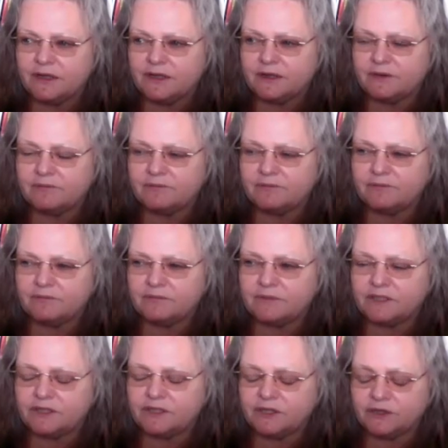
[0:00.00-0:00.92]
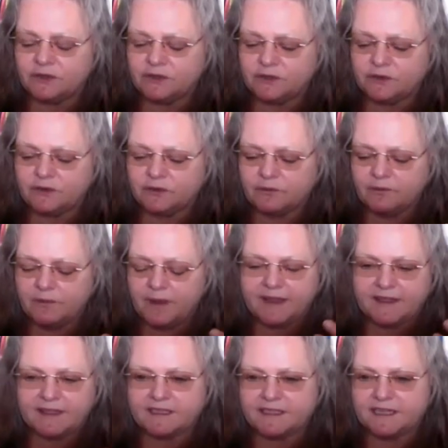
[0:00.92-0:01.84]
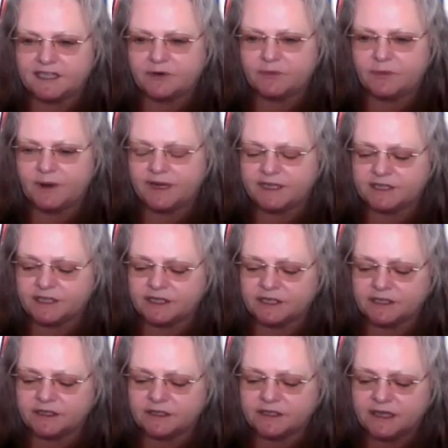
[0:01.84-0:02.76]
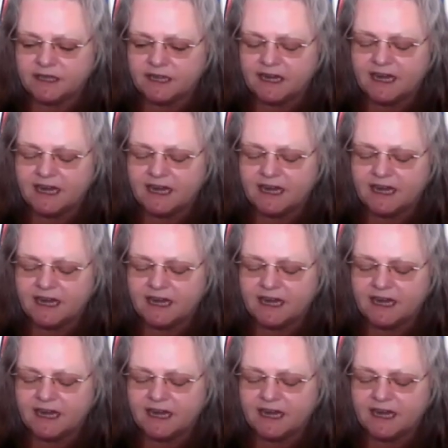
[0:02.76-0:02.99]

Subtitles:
to make the situation